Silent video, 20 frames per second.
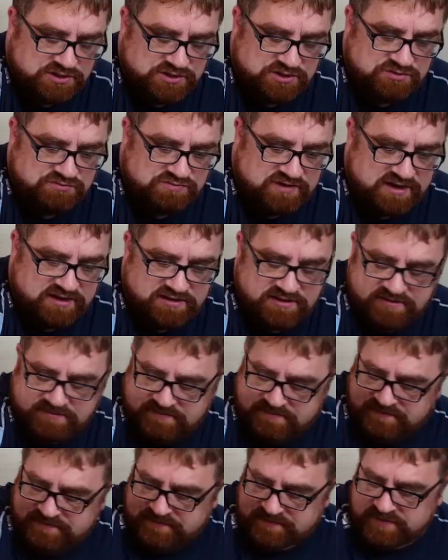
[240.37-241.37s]
I do rate
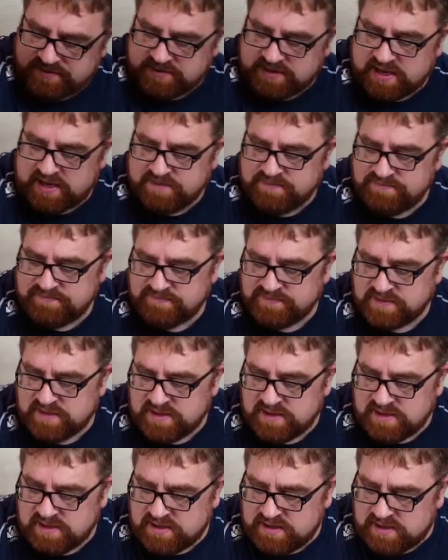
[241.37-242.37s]
them. Okay,
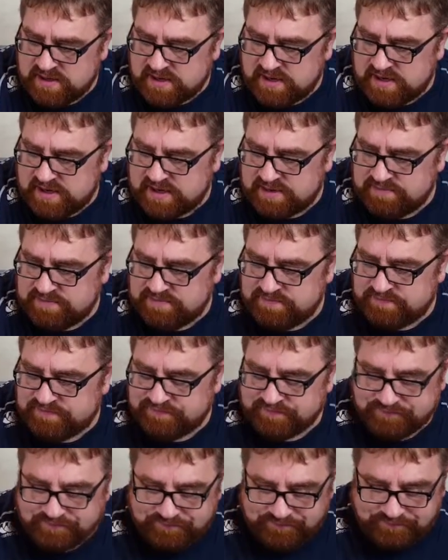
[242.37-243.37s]

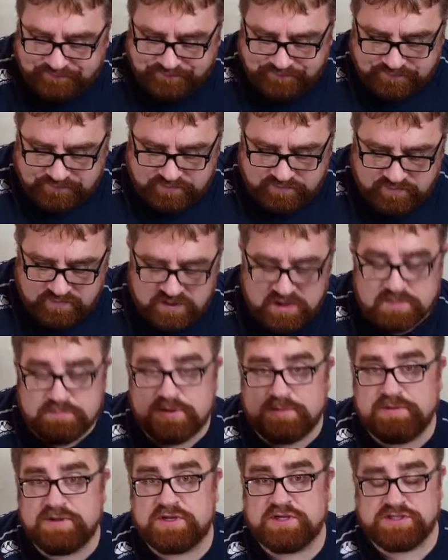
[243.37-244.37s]

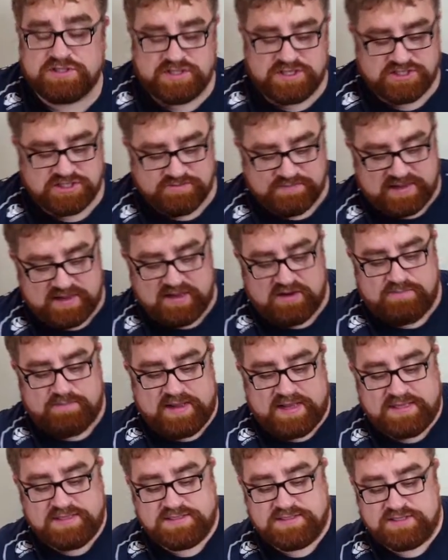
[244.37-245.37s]
but because these are better
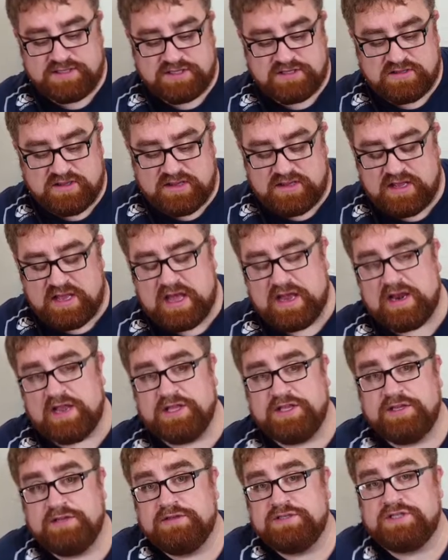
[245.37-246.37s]
painted, and I
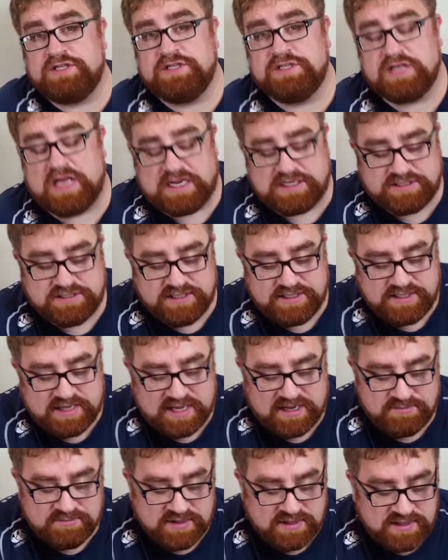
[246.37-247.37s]
use these actually in
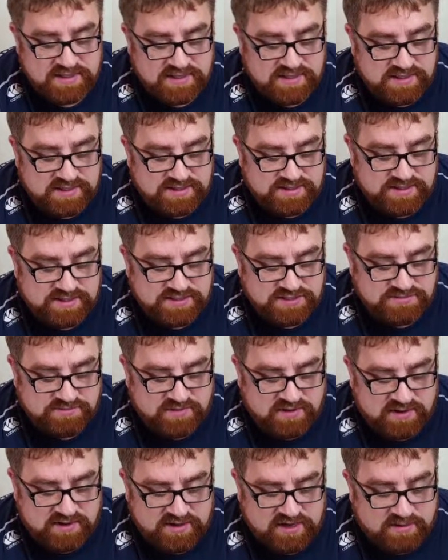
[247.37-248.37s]
game, these are
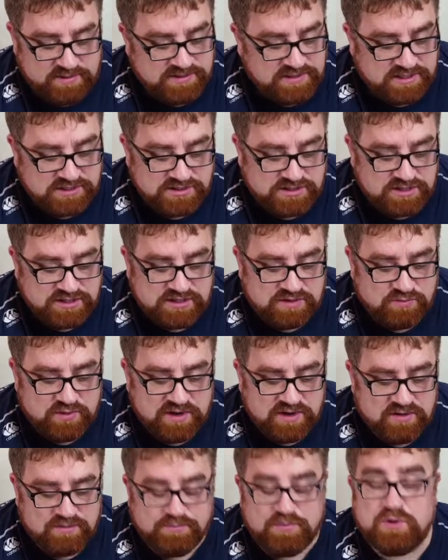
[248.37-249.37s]
my. I mean, they
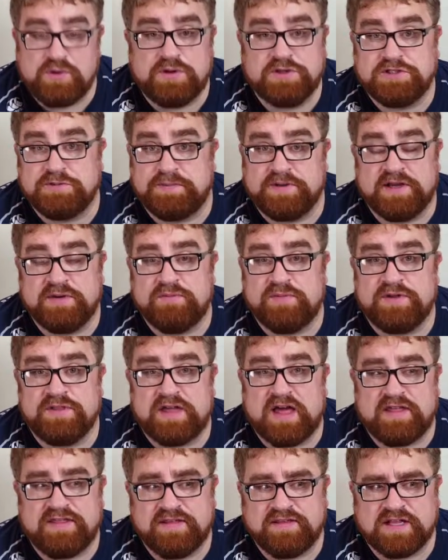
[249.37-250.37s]
weren't poor to begin with.
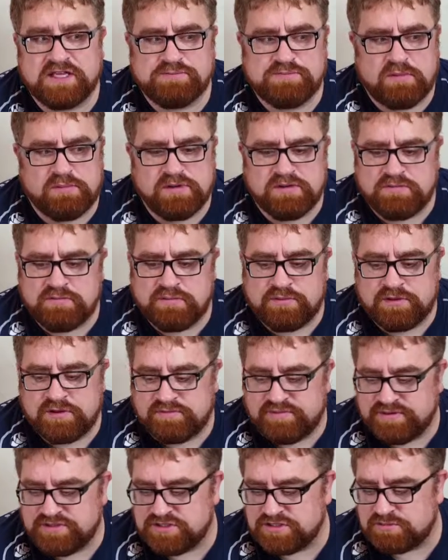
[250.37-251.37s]
I think that's probably one of the
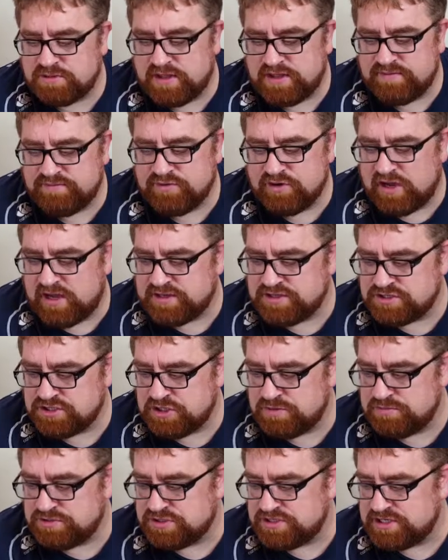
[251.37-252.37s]
reasons why they've not had
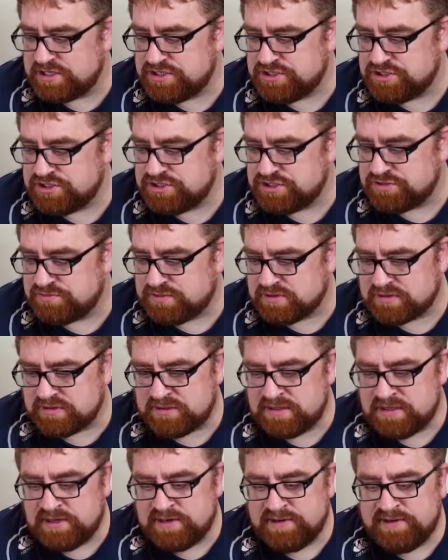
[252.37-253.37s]
so much attention as a
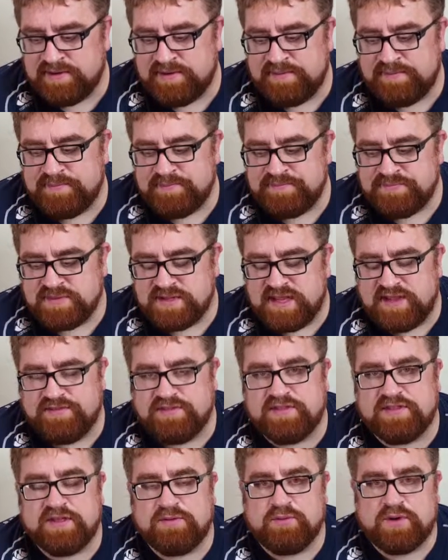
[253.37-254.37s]
model, in
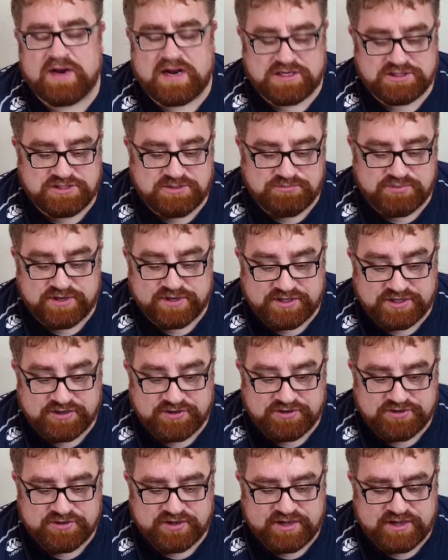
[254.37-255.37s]
that they were actually pretty
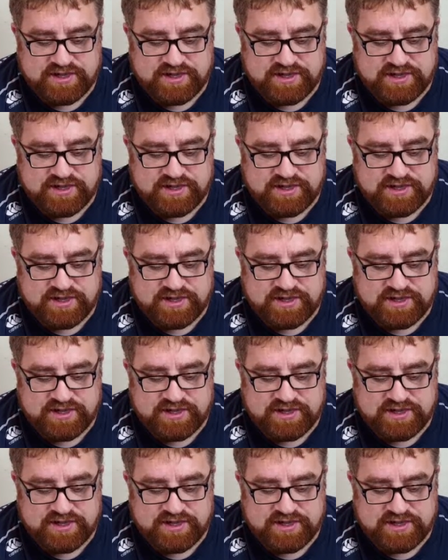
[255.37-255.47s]
good